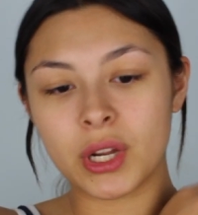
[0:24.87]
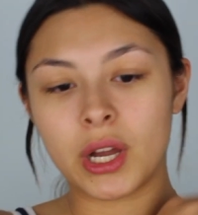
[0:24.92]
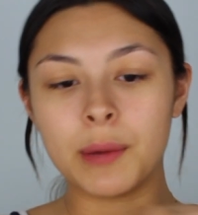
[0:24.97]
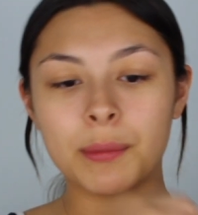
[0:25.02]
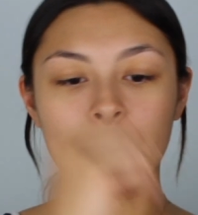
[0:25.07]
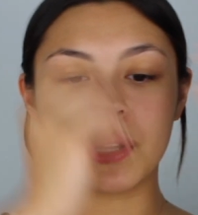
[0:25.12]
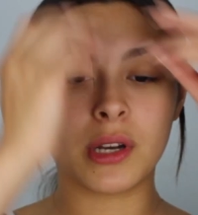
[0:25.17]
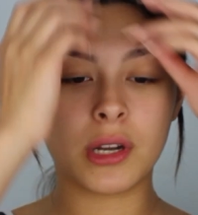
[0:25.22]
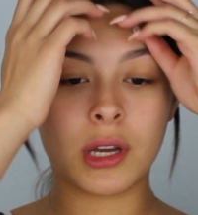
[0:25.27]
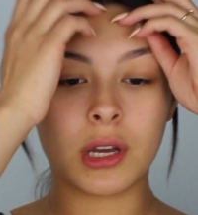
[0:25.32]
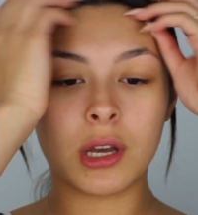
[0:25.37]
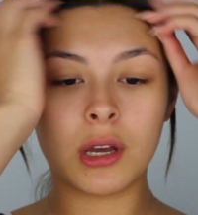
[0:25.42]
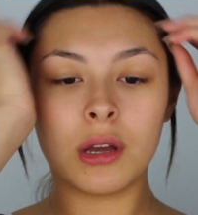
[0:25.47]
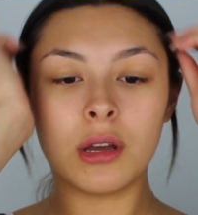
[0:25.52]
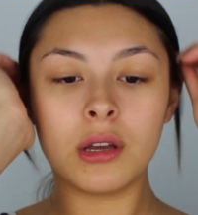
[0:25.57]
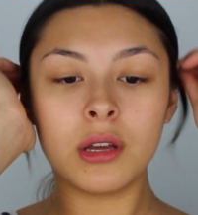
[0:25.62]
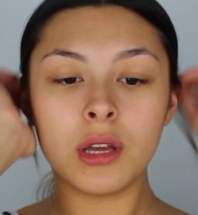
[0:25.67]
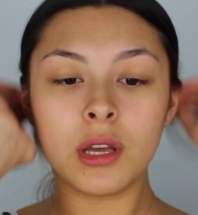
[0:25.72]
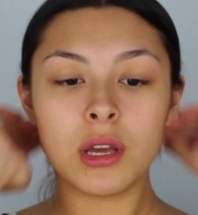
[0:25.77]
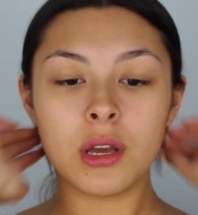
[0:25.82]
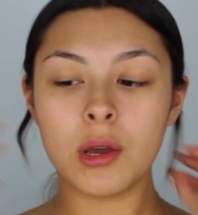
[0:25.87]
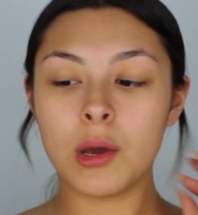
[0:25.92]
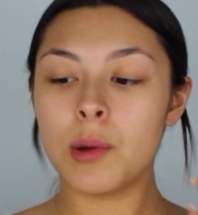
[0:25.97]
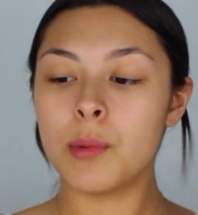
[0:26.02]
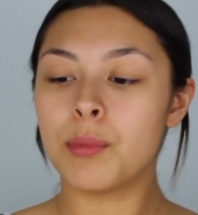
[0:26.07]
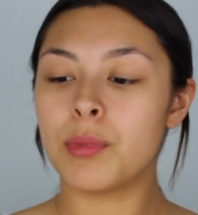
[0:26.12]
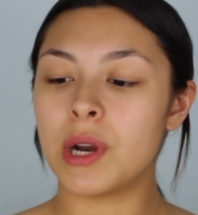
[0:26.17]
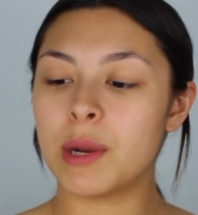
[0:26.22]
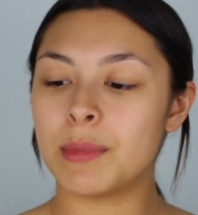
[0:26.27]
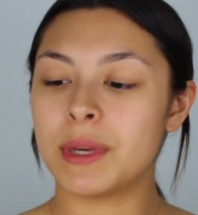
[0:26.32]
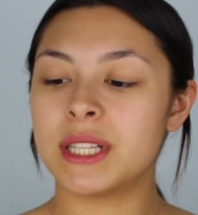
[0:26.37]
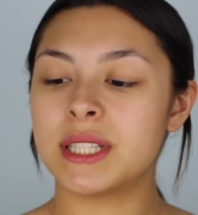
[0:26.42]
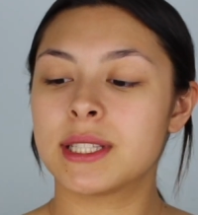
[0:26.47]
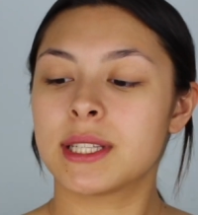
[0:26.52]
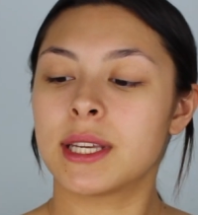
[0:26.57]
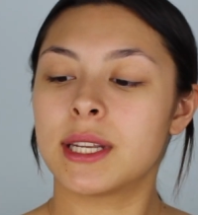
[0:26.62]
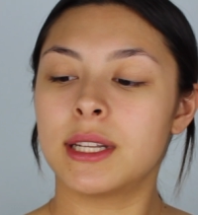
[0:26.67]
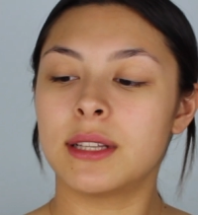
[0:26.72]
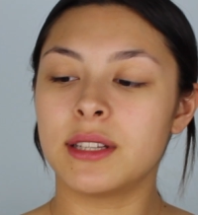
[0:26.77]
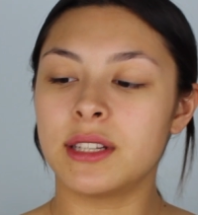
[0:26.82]
I'm gonna prep my
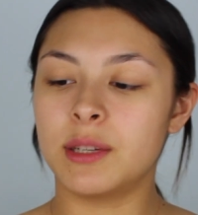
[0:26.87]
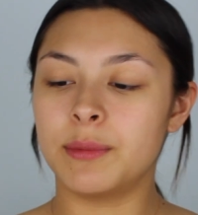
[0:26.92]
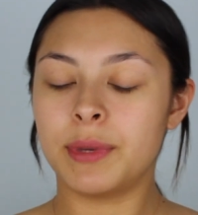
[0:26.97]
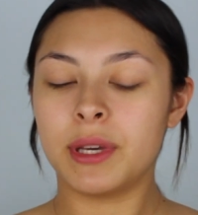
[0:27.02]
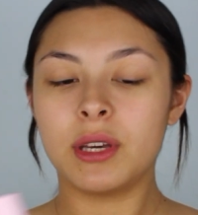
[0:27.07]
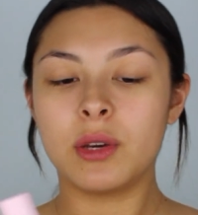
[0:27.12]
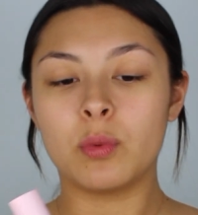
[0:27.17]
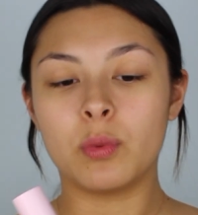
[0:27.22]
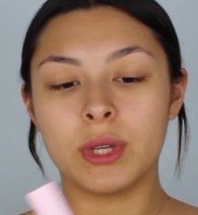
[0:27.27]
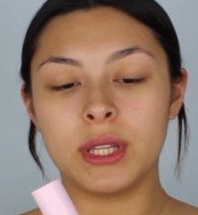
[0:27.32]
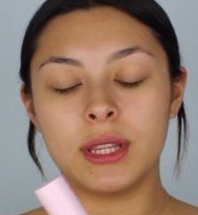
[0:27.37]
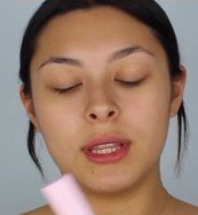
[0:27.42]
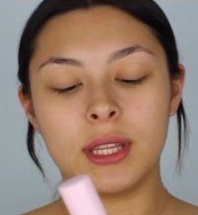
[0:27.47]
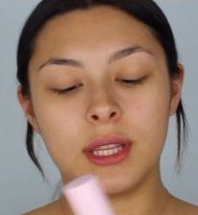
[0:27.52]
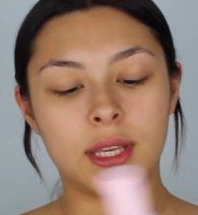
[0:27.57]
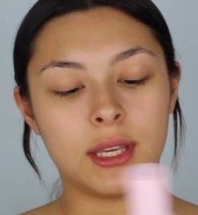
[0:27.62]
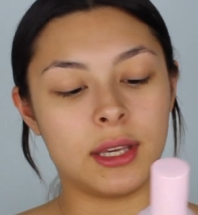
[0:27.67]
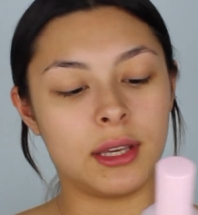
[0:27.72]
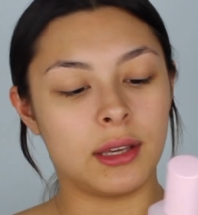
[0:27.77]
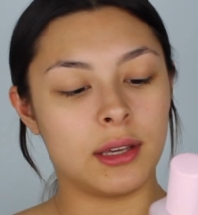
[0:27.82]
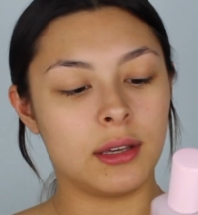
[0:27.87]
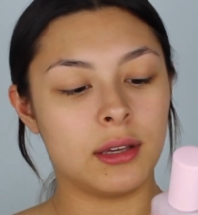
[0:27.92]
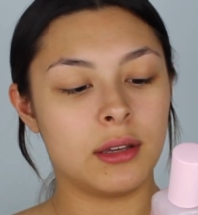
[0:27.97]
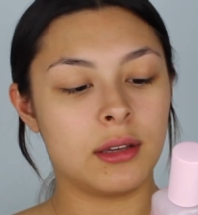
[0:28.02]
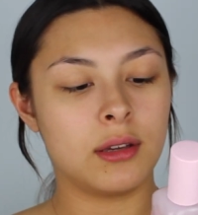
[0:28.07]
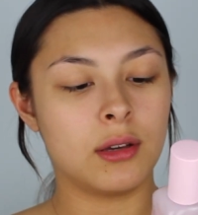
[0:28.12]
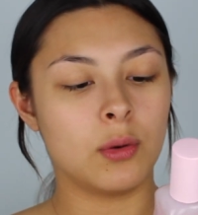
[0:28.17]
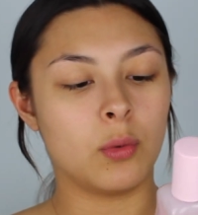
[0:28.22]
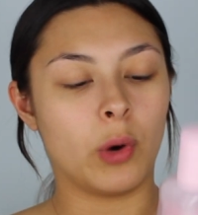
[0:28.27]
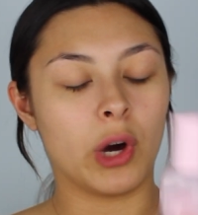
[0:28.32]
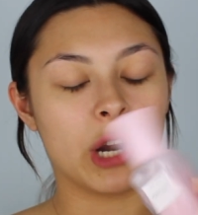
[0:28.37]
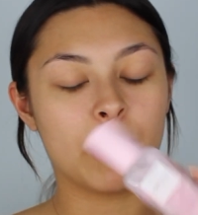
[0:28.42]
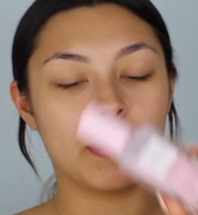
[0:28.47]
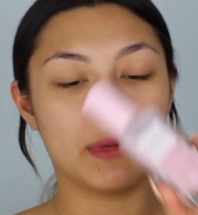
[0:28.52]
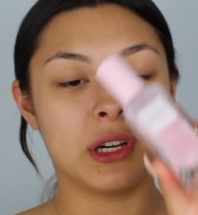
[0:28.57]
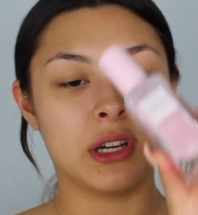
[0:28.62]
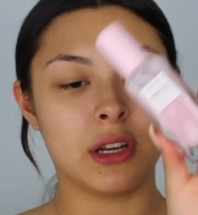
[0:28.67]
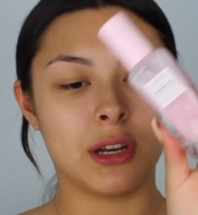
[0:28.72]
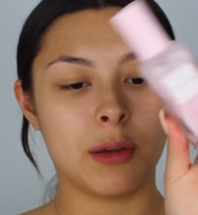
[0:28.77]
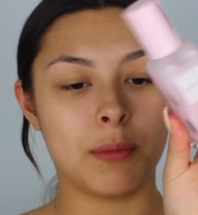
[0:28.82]
skin a little bit with the
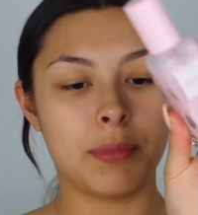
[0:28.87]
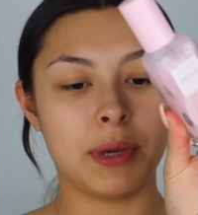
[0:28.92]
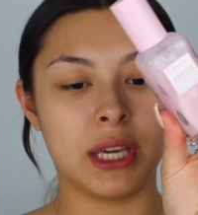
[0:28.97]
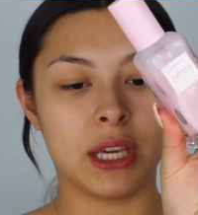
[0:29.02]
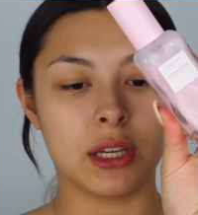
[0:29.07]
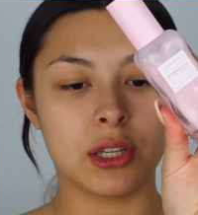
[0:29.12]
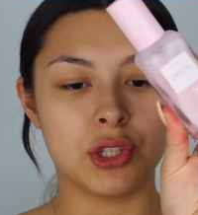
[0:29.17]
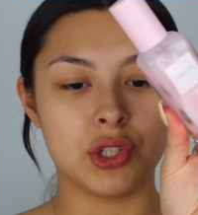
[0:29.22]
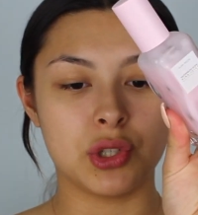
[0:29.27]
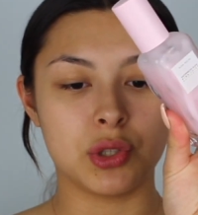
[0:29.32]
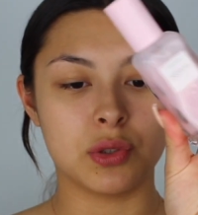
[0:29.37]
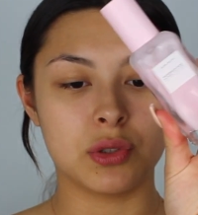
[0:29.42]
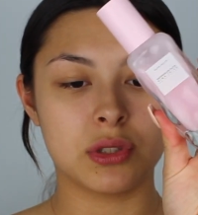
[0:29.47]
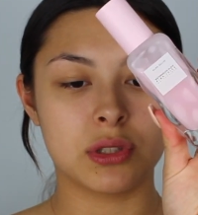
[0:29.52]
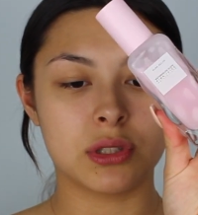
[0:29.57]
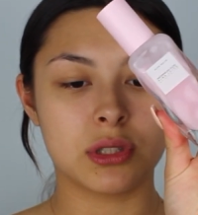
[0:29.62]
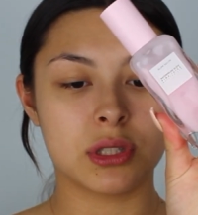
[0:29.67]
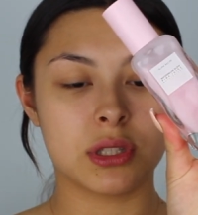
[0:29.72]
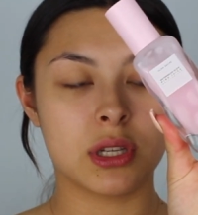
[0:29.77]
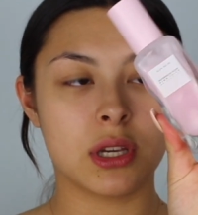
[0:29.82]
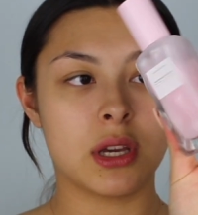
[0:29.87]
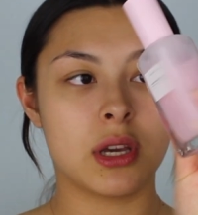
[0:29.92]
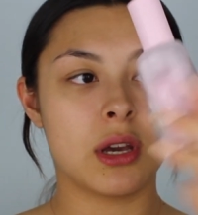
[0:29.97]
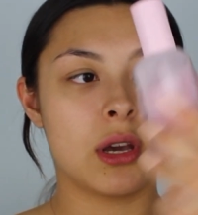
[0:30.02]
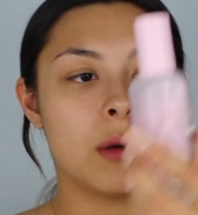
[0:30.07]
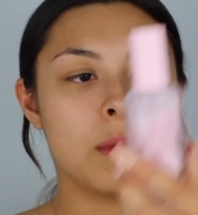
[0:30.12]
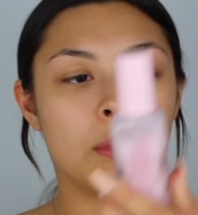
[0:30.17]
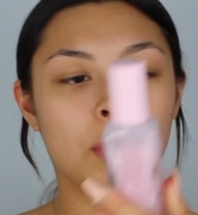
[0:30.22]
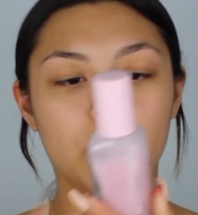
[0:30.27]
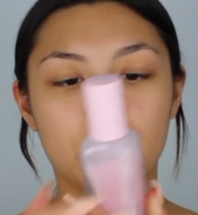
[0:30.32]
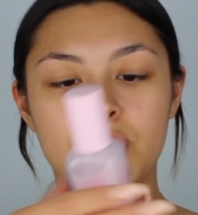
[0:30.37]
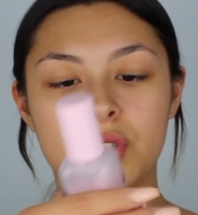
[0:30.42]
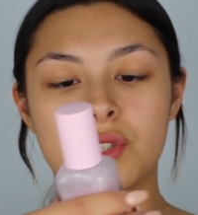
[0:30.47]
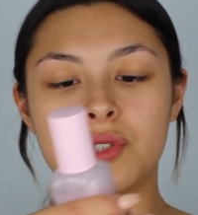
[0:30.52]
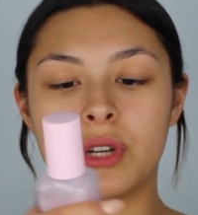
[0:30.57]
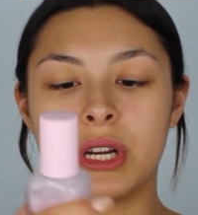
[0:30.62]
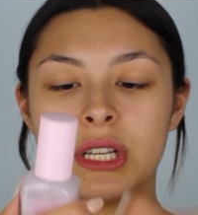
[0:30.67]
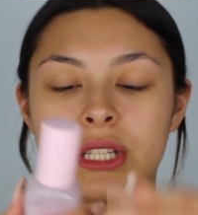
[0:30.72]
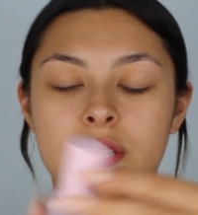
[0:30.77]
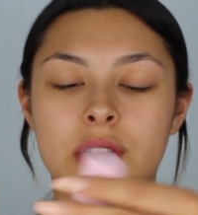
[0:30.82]
watermelon pink juice
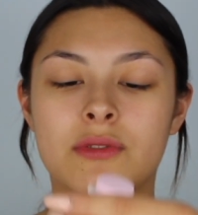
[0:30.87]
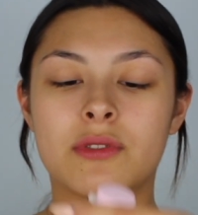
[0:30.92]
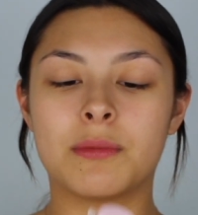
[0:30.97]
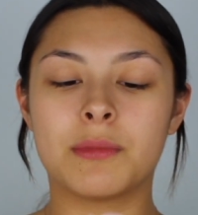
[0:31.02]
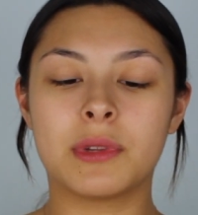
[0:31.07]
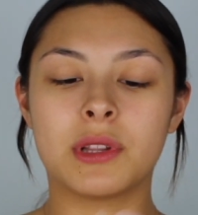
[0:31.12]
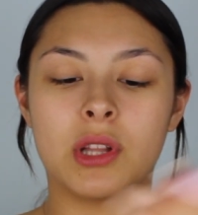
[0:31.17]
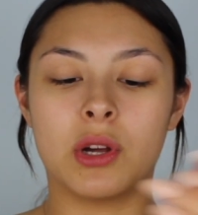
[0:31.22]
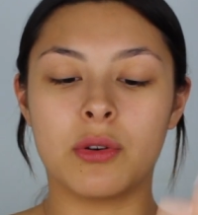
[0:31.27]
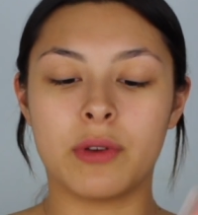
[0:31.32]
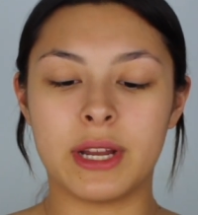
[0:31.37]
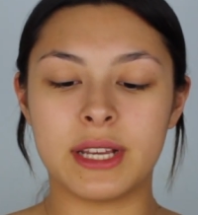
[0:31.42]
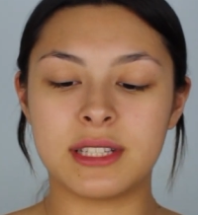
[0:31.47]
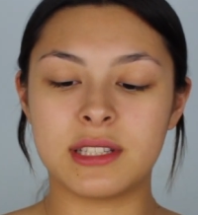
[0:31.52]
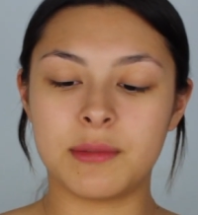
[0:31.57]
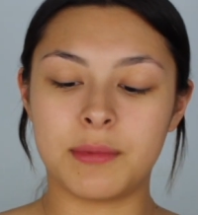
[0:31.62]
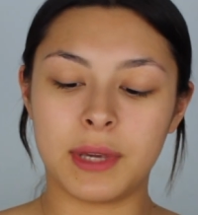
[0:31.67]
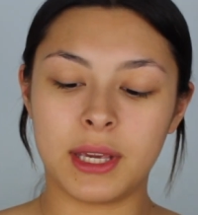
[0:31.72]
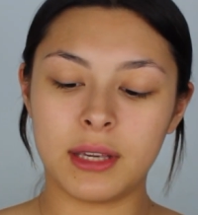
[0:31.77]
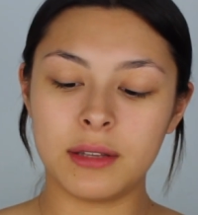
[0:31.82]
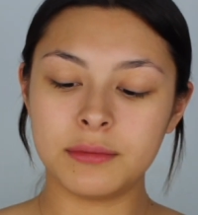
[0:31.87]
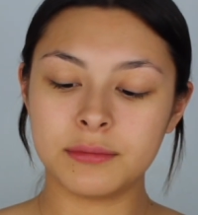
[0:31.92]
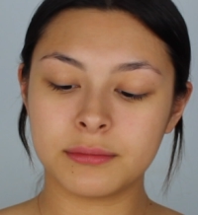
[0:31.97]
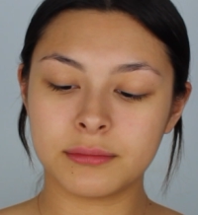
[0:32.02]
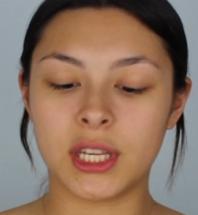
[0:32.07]
moisturizer from Glow Recipe,